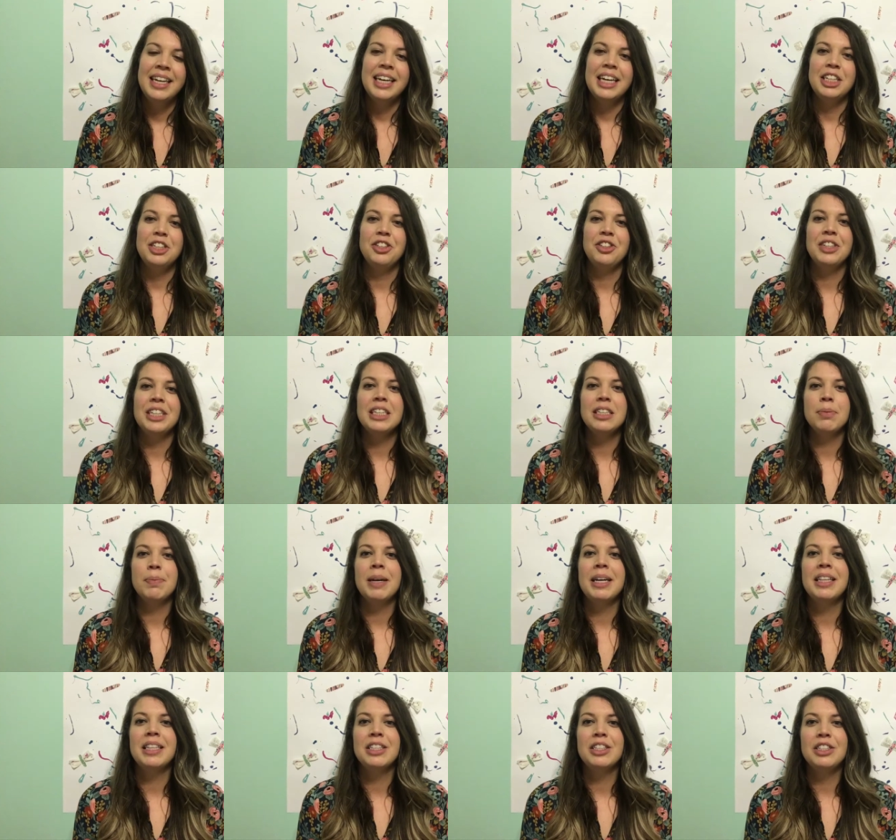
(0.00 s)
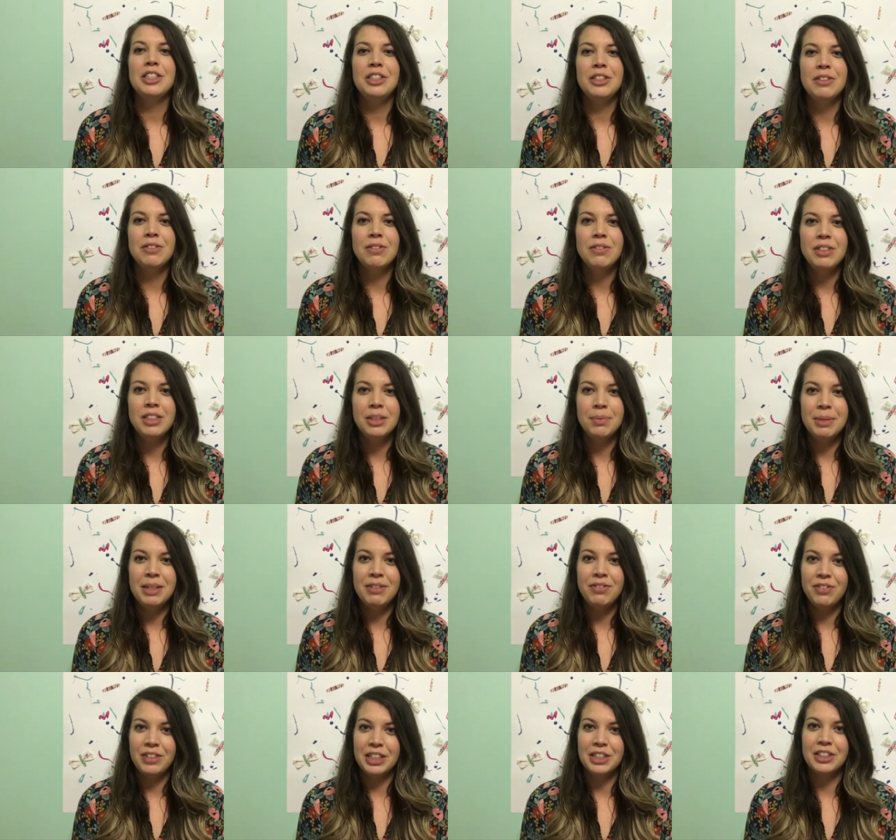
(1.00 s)
Intrigued by this new-to-me
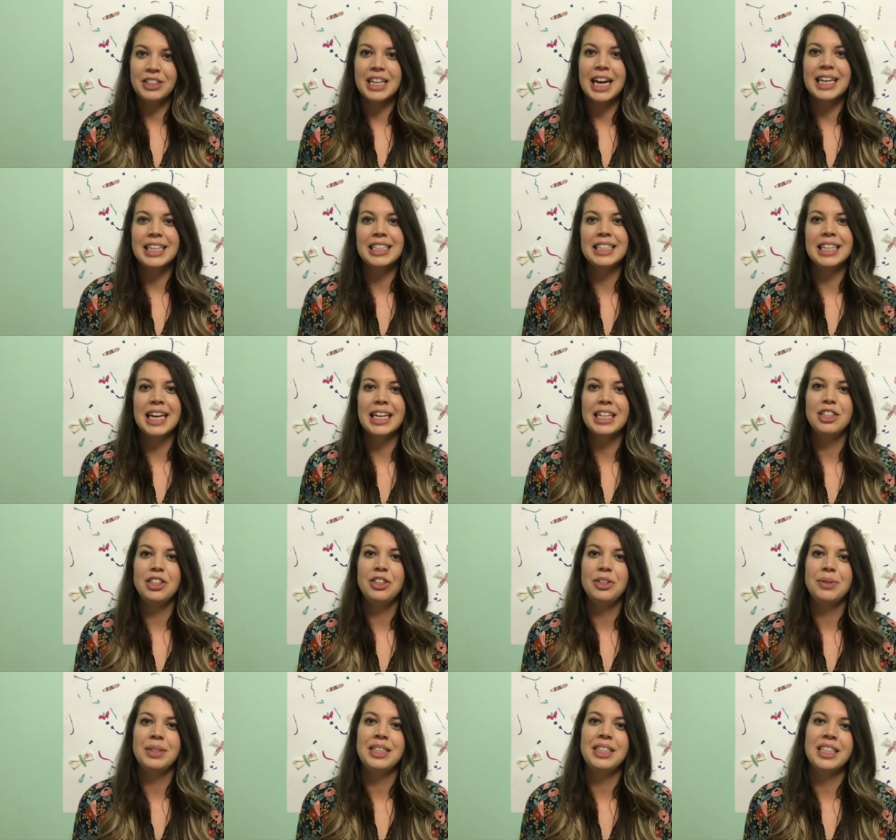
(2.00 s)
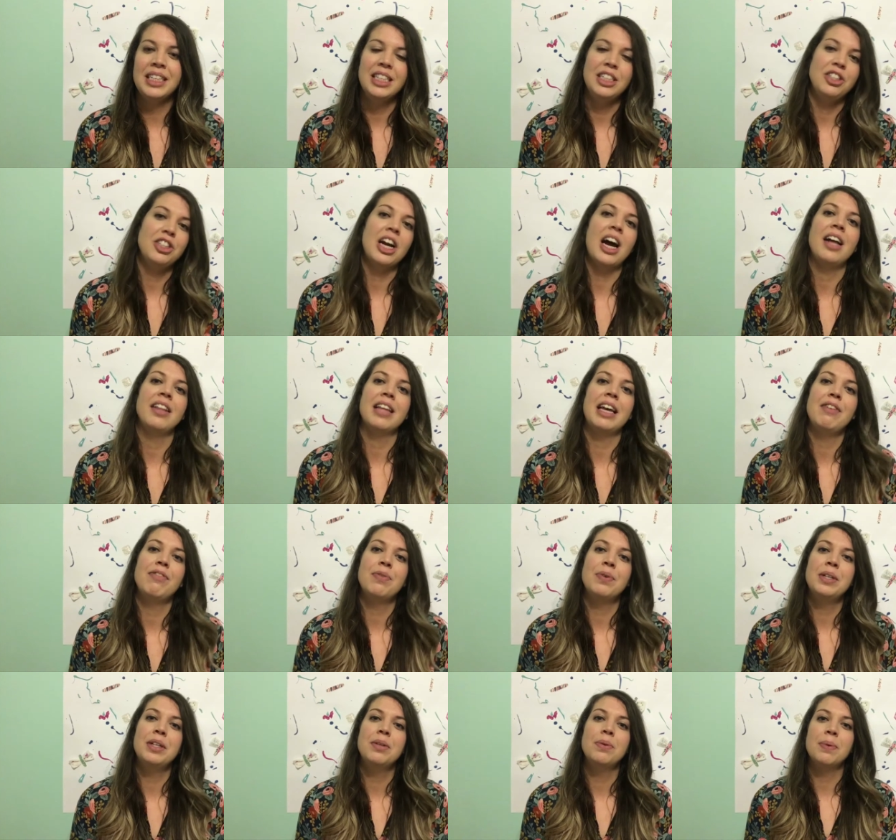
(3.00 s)
field, I decided to attend Child Life
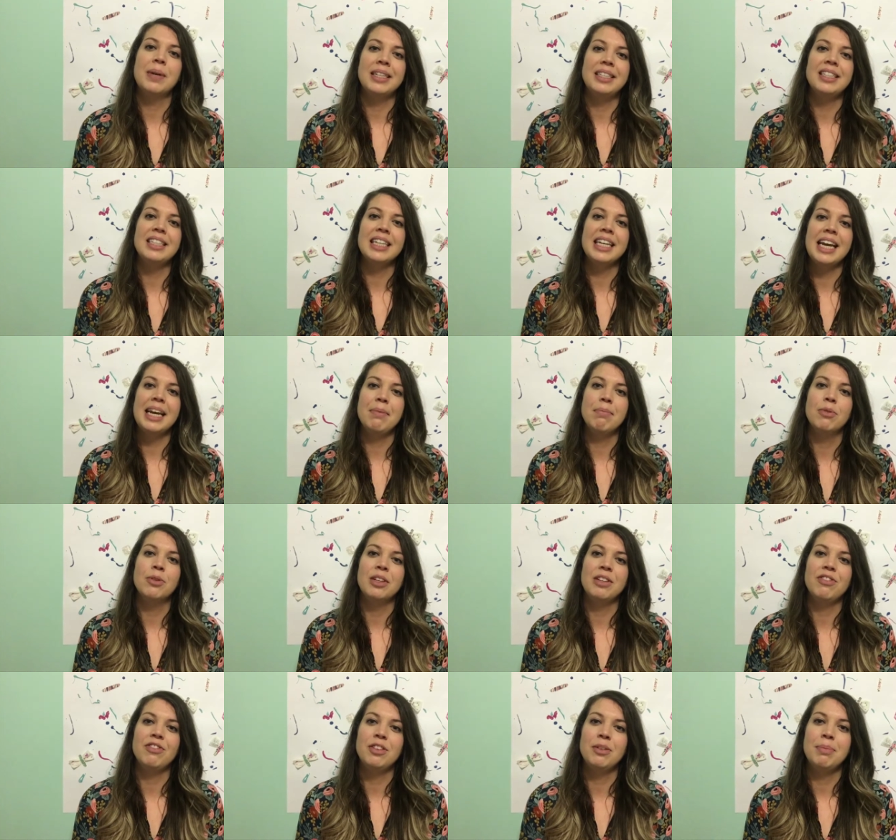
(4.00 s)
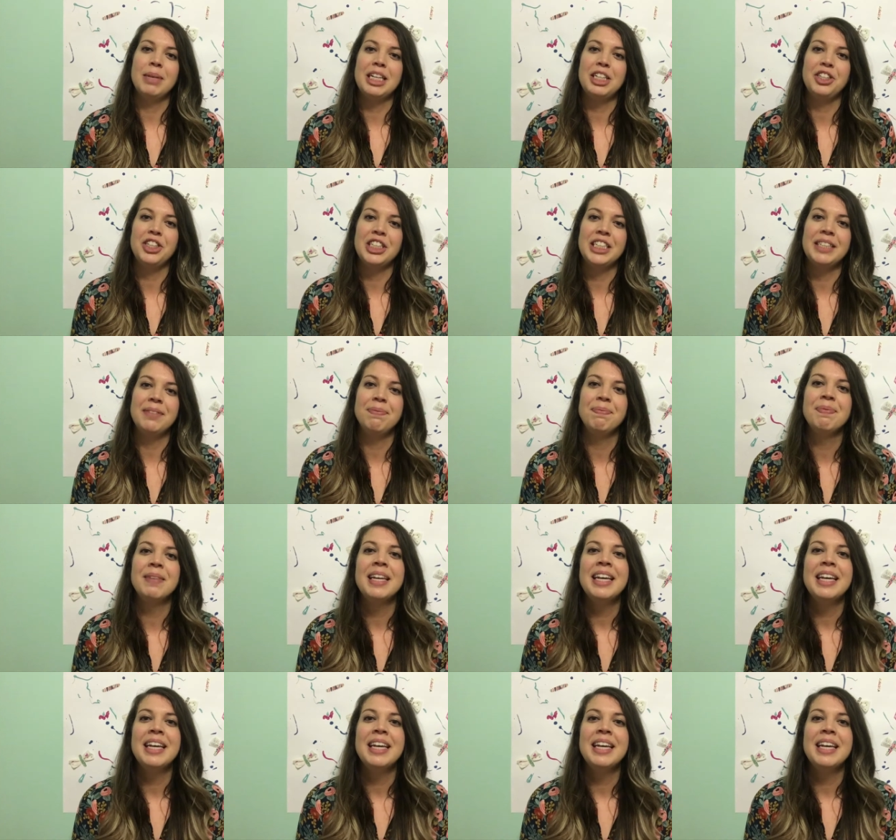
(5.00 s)
101 to gain more information.